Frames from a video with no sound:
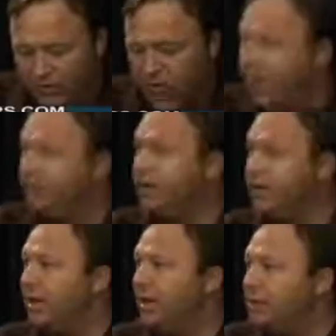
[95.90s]

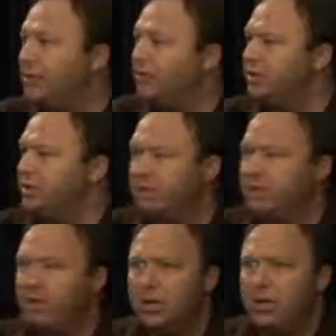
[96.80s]
Philadelphia Daily News and it
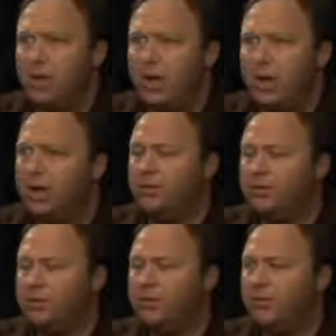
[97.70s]
says a
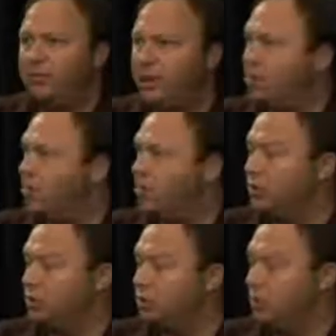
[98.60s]
division of
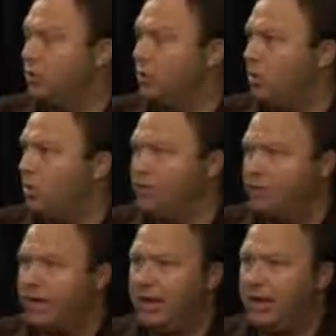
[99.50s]
AmeriCorps Secure Corps is
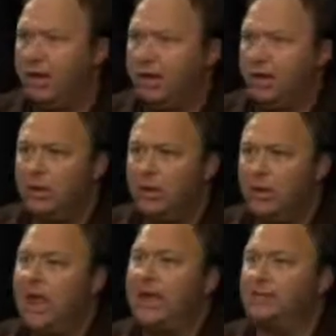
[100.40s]
training
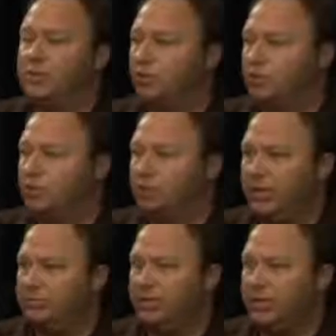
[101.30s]
high schoolers
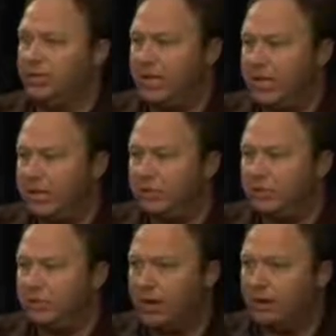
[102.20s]
with
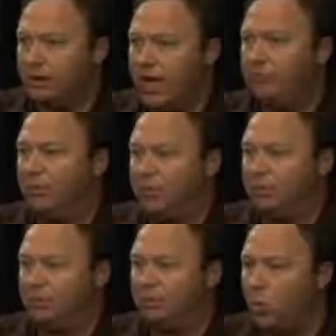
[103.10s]
M16s to run
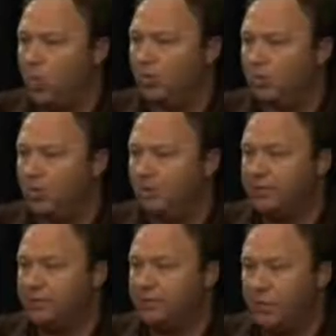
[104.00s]
checkpoints and warrant
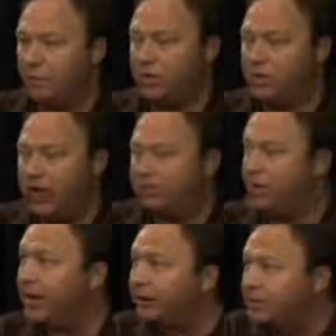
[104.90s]
service and fugitive
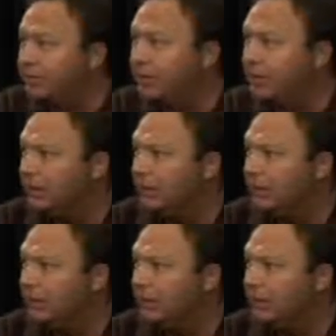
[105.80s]
apprehension.